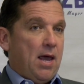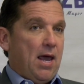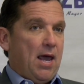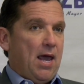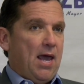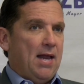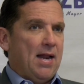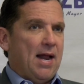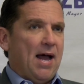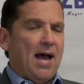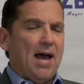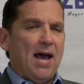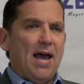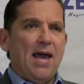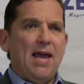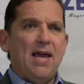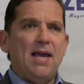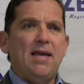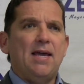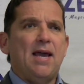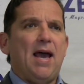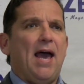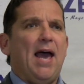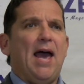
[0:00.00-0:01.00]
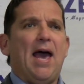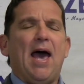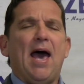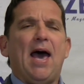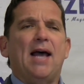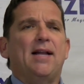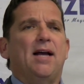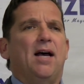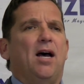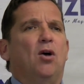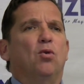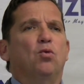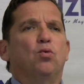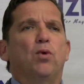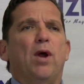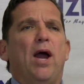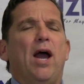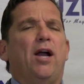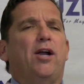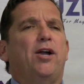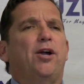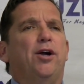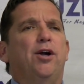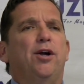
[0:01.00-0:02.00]
and I had a
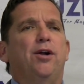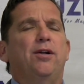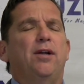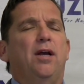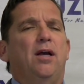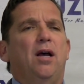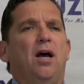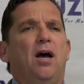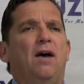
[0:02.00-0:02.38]
record